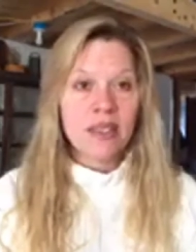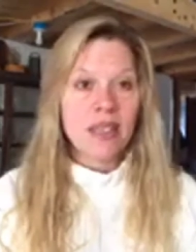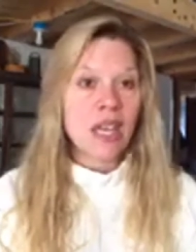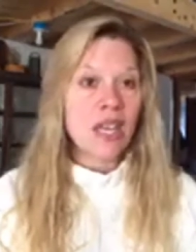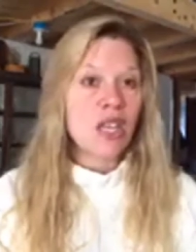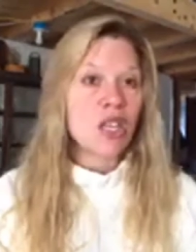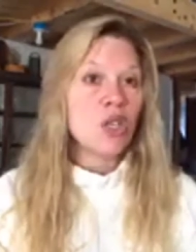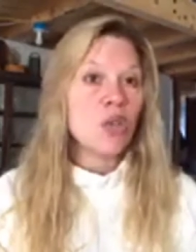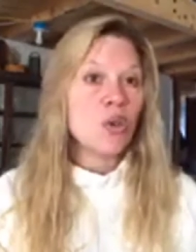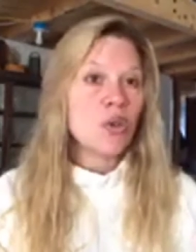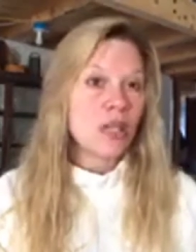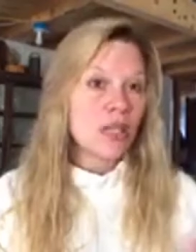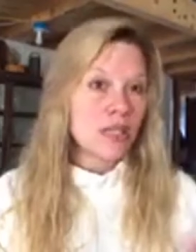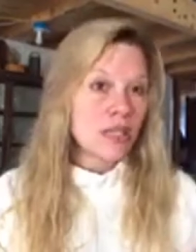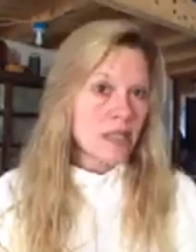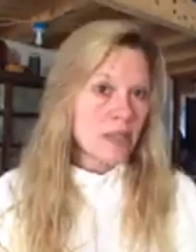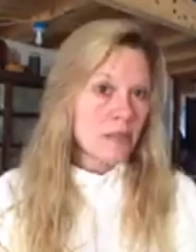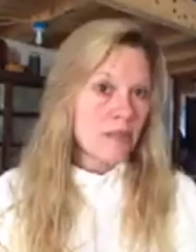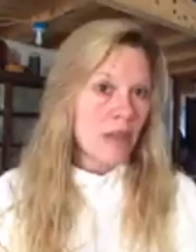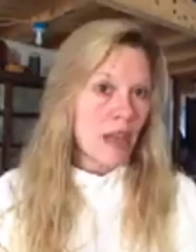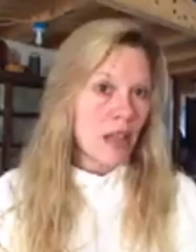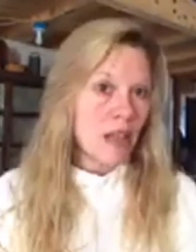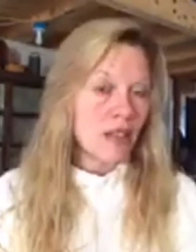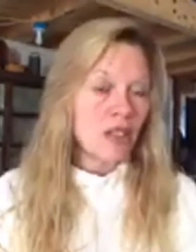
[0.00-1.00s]
that you can
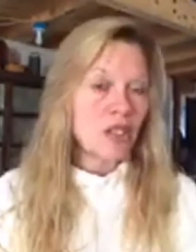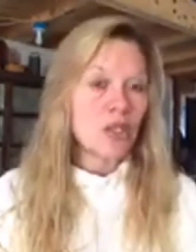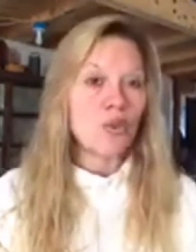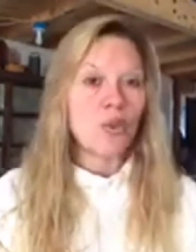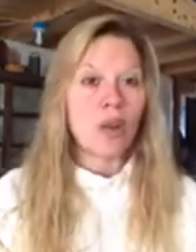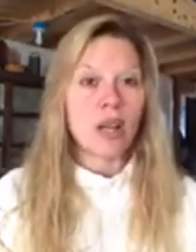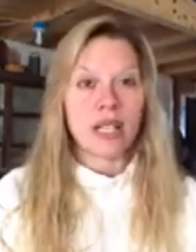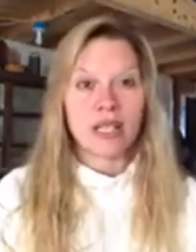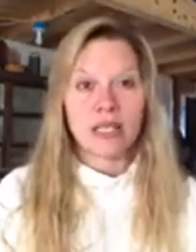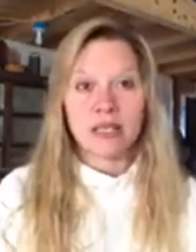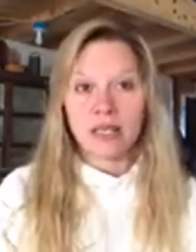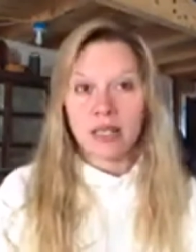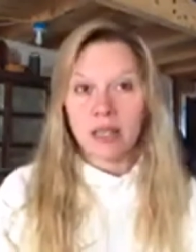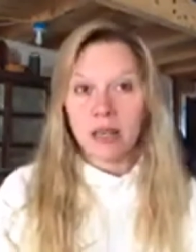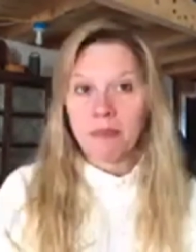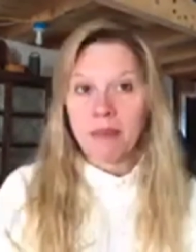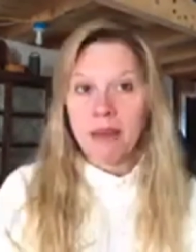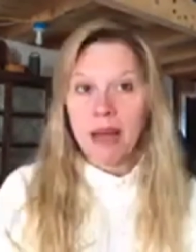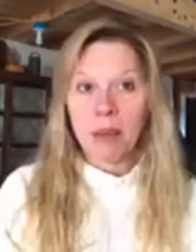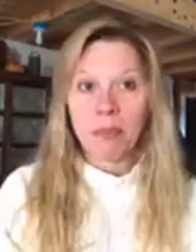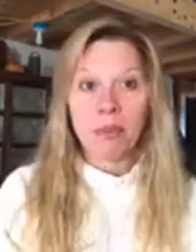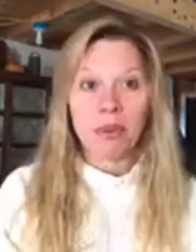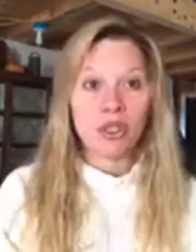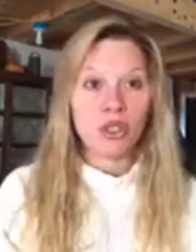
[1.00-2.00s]
smell is ready to
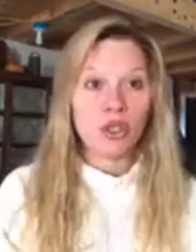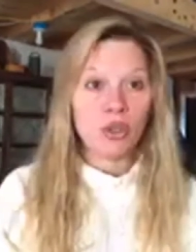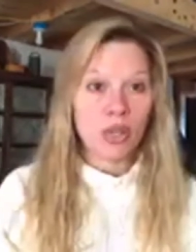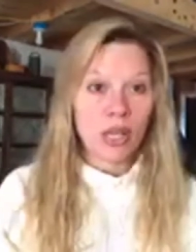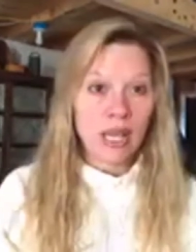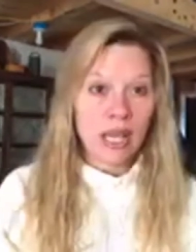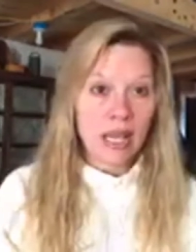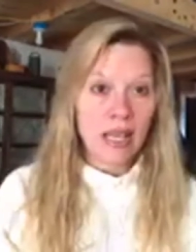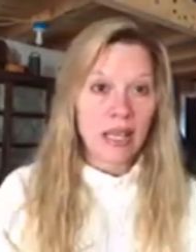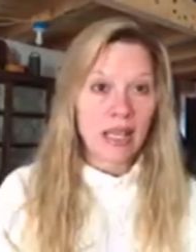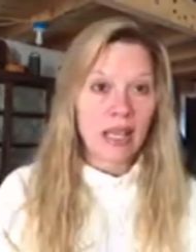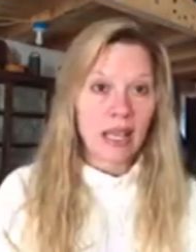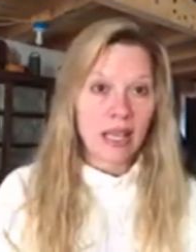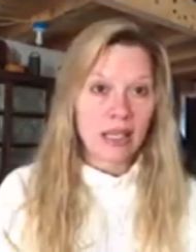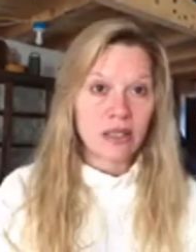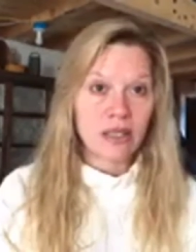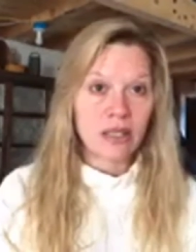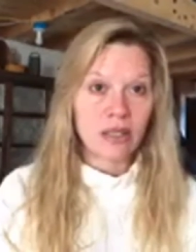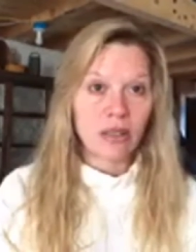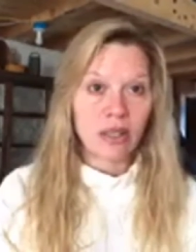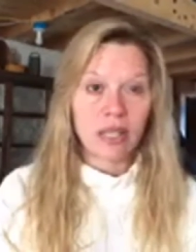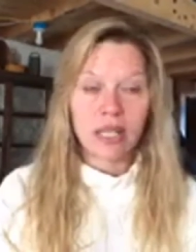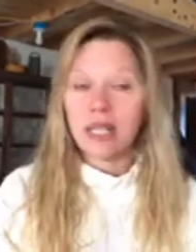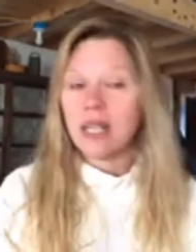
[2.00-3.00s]
come out, but you can't get
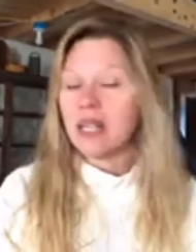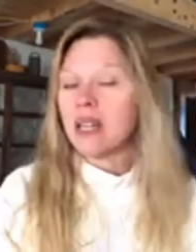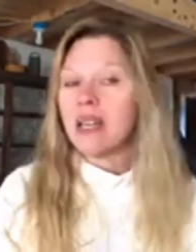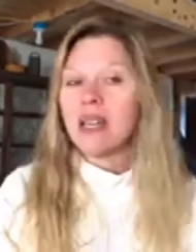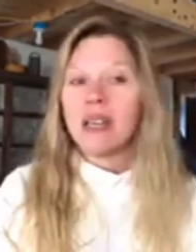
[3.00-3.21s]
to it.